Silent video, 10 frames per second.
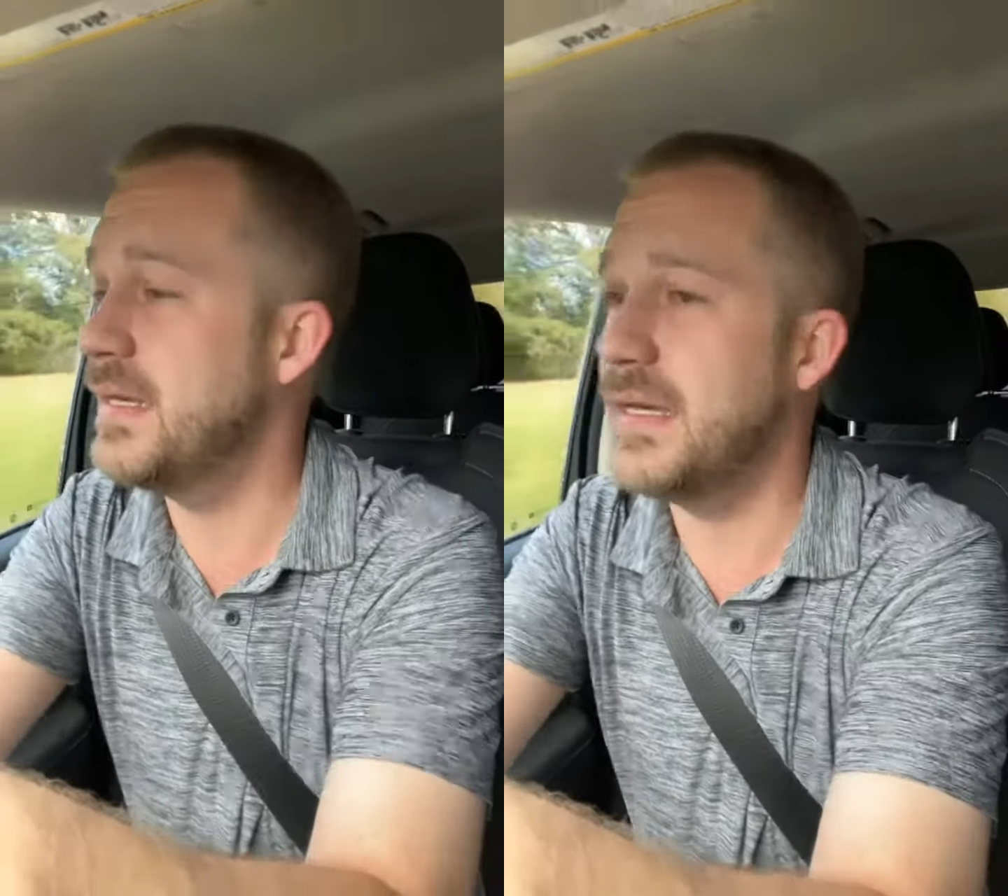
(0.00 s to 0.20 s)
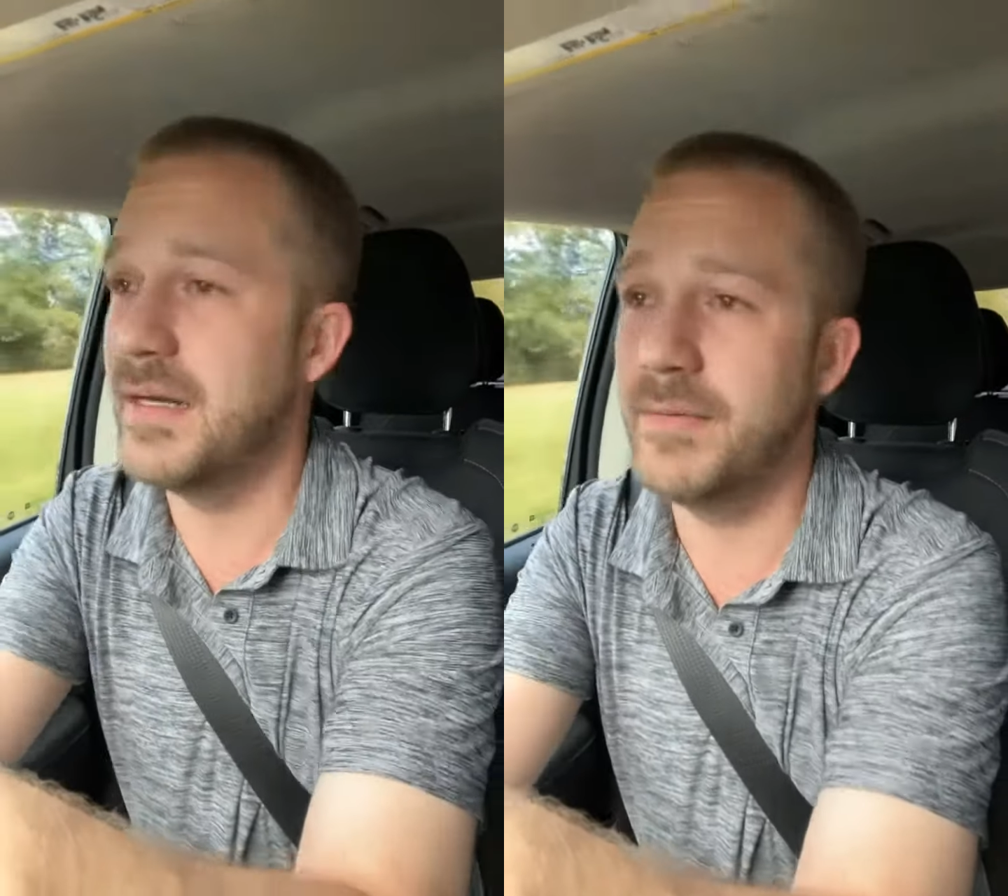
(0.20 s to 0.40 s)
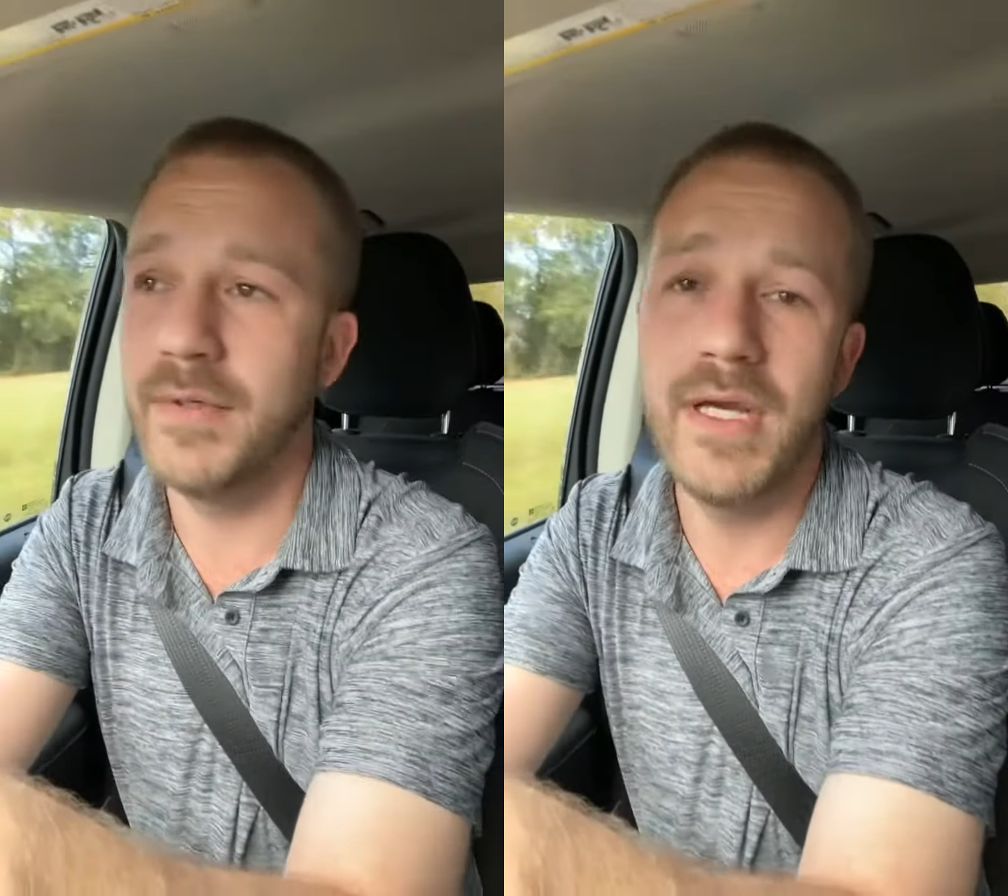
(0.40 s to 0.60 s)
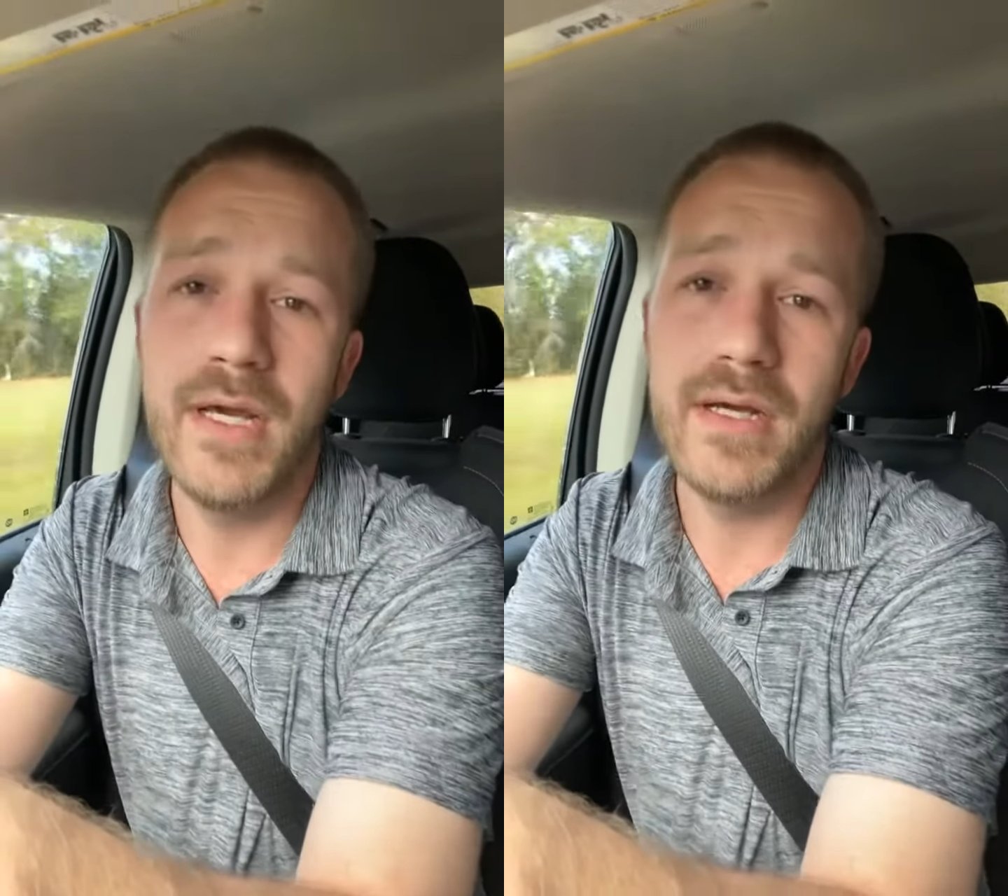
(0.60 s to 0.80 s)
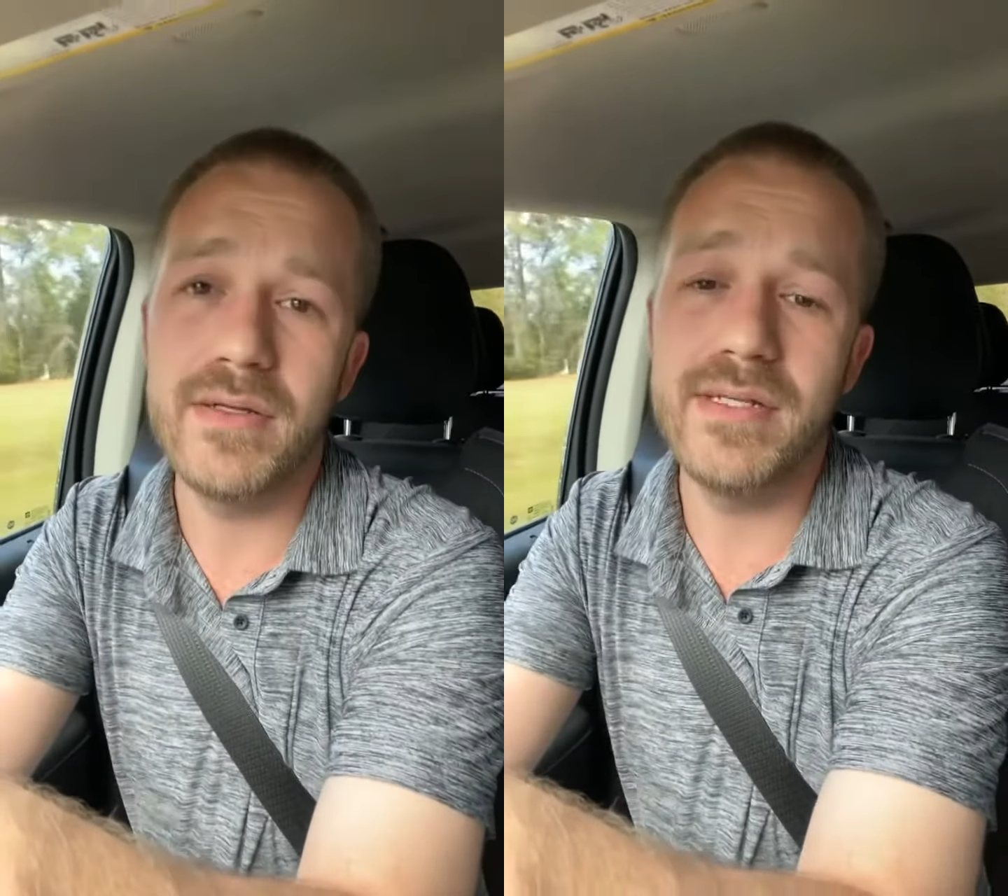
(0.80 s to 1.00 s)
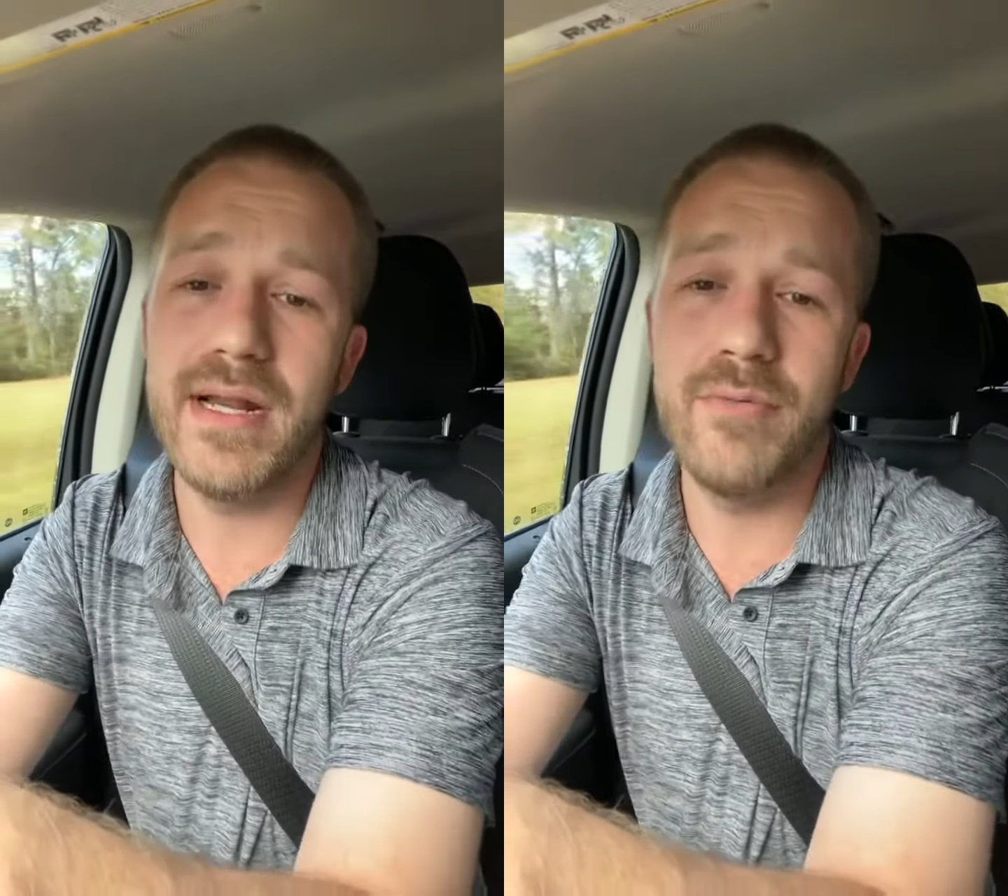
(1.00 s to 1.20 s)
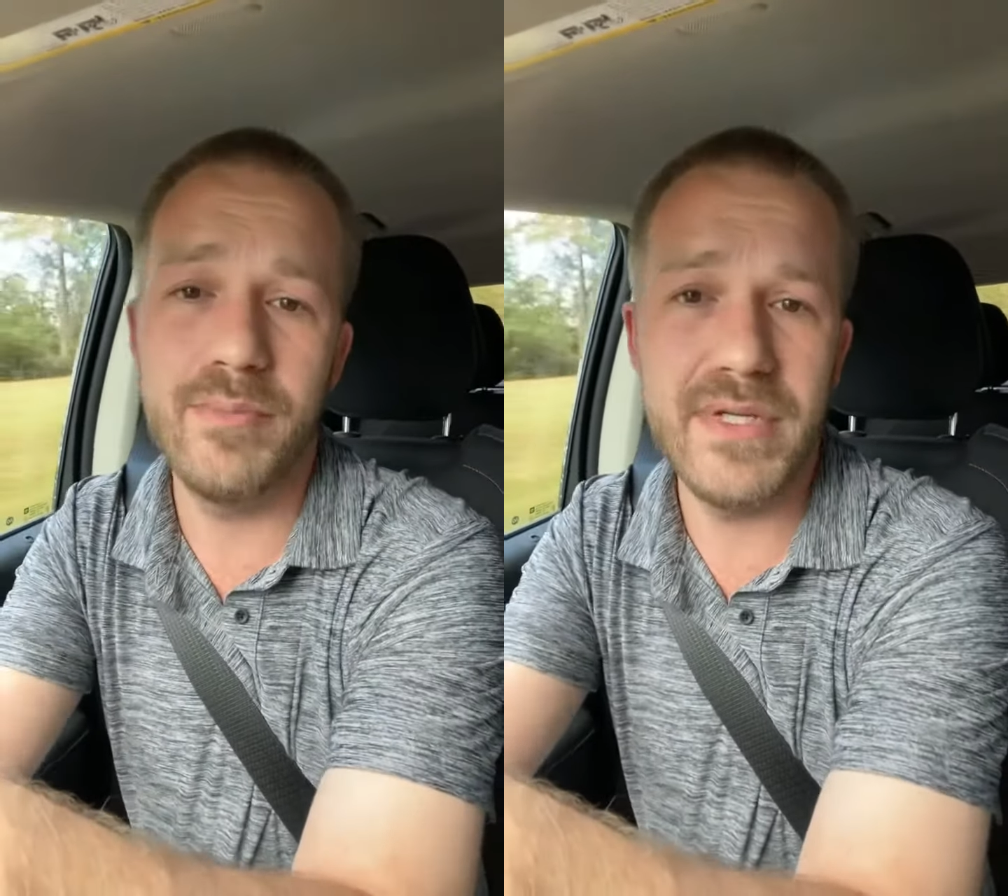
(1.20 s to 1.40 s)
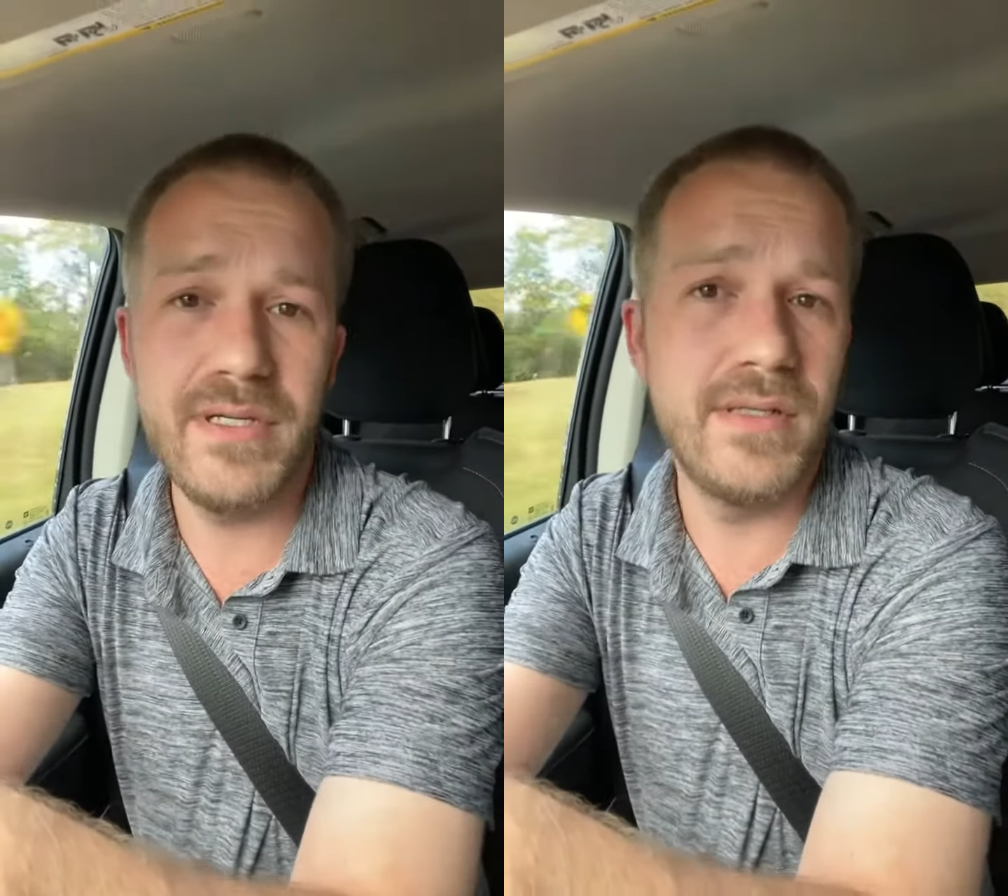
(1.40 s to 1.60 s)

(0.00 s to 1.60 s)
get it because then I would be